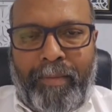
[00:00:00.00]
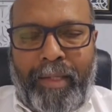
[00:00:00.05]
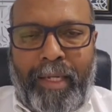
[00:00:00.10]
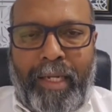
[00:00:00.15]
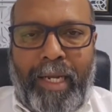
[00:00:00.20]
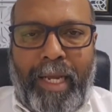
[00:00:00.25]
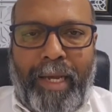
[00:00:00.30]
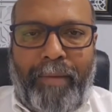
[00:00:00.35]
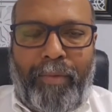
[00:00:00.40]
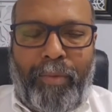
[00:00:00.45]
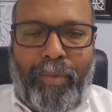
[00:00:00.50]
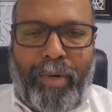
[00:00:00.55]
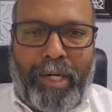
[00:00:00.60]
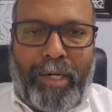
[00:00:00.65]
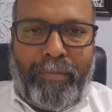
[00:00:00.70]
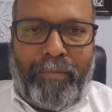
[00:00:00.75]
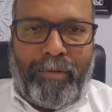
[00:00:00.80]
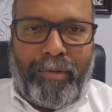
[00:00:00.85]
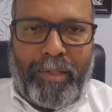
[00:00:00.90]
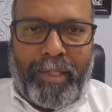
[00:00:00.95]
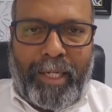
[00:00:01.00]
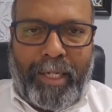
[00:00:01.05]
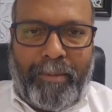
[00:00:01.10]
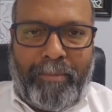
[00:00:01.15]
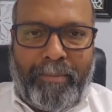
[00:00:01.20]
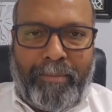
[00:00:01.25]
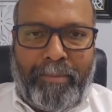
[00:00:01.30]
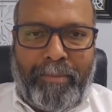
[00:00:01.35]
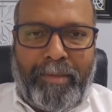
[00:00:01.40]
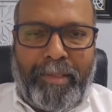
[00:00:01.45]
and have a wonderful day.
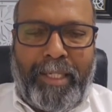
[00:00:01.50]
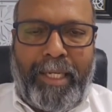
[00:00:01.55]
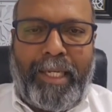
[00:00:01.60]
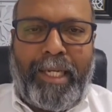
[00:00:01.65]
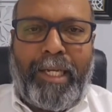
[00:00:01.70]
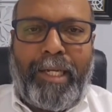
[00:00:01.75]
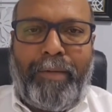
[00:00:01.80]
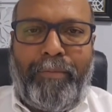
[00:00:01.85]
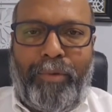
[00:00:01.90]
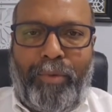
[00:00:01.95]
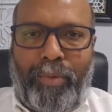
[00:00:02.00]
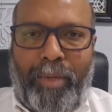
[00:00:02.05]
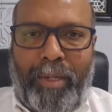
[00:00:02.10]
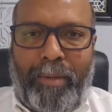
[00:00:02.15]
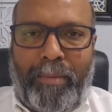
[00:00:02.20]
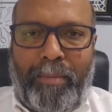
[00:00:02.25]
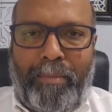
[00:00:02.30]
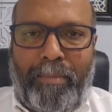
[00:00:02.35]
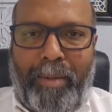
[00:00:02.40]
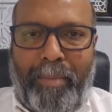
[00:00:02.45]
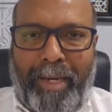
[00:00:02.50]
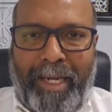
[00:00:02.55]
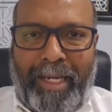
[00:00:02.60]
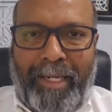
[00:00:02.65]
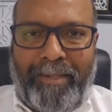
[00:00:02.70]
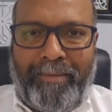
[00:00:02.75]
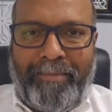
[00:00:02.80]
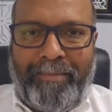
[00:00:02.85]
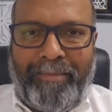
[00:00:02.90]
Take care, everyone. Bye-bye.